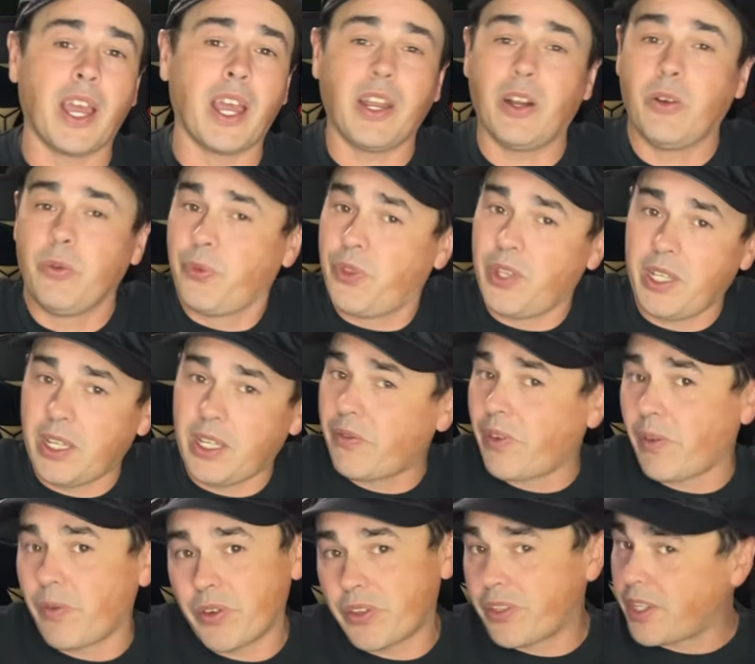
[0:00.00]
I don't think I've
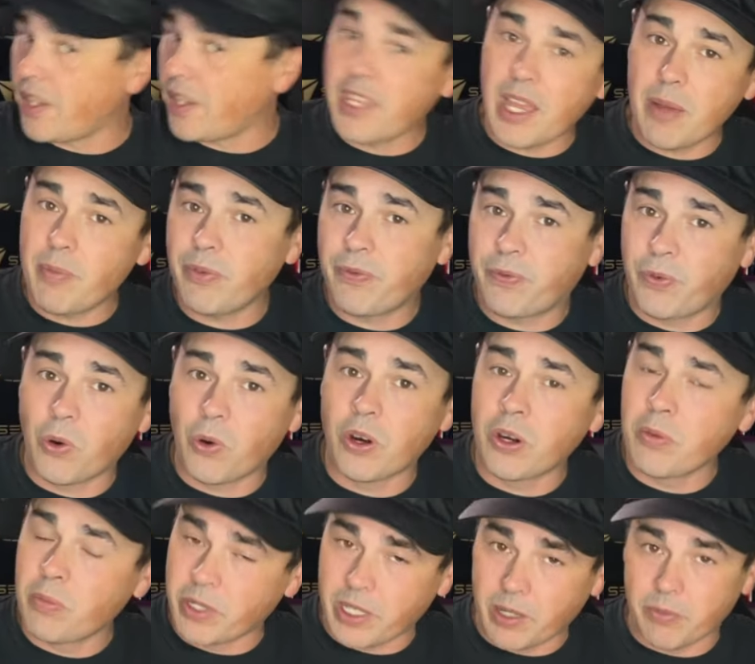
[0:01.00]
ever said that
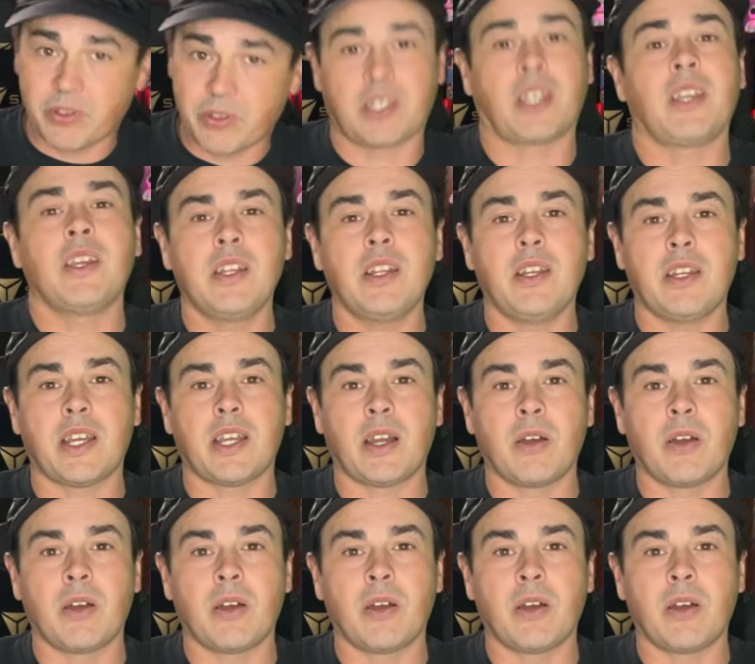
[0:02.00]
before, but I'm saying it now.